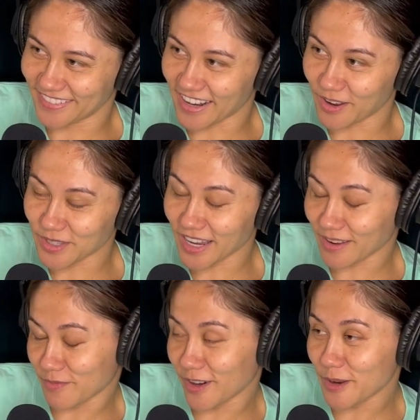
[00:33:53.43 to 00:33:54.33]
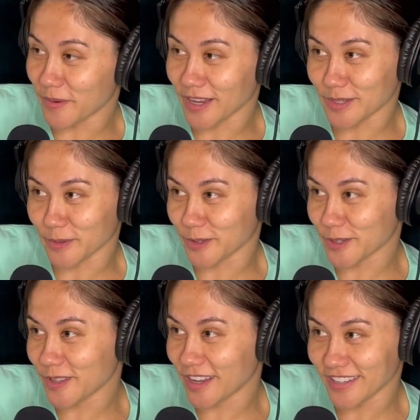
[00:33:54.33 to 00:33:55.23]
I was like, very possible.
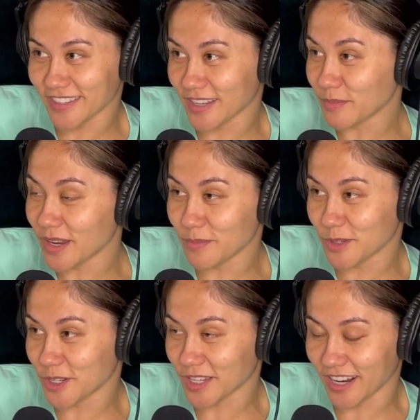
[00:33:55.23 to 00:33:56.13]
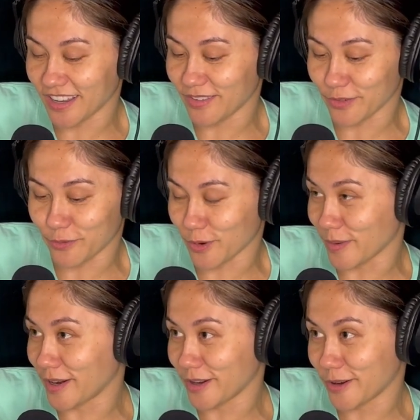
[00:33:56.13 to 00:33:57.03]
There's a lot of, sometimes you just got to even
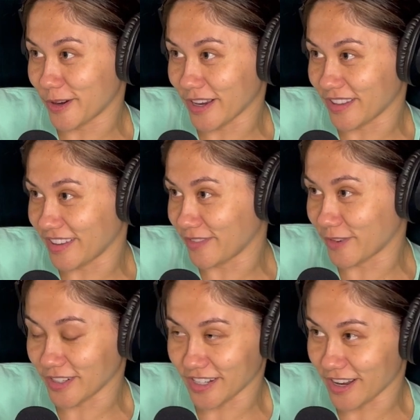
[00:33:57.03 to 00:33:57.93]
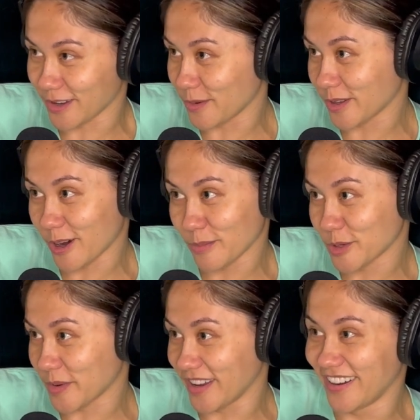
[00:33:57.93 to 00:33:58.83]
format it correctly for it to not go in the garbage bin.